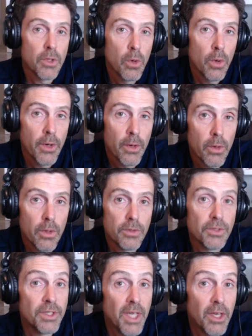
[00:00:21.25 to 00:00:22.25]
corn
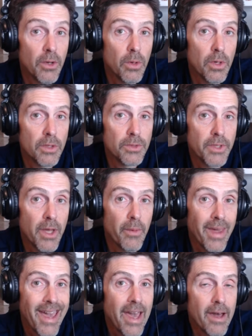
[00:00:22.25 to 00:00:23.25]
oils, seed oils that
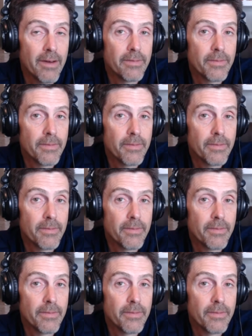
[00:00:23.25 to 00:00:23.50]
we have.